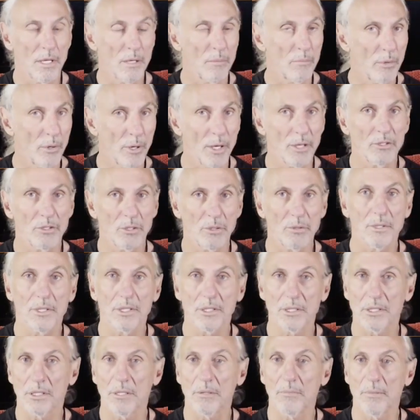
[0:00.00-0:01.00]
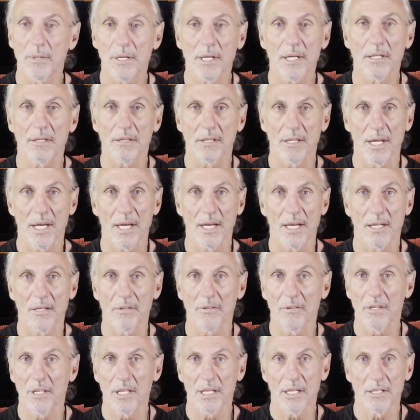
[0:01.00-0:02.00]
Pressure is the big thing in
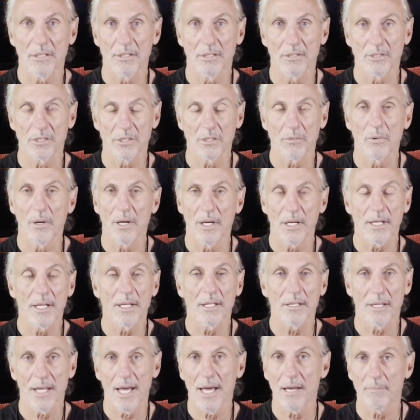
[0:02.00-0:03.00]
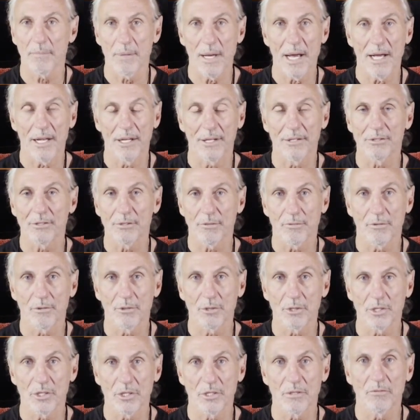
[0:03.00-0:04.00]
theaters. You want to get that balanced
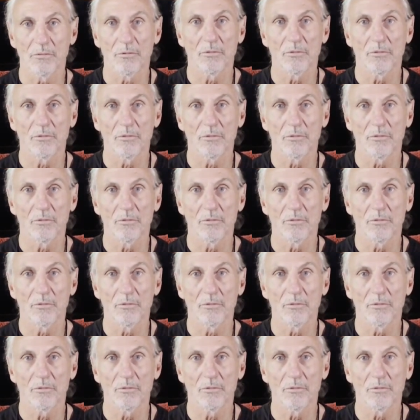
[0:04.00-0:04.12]
first and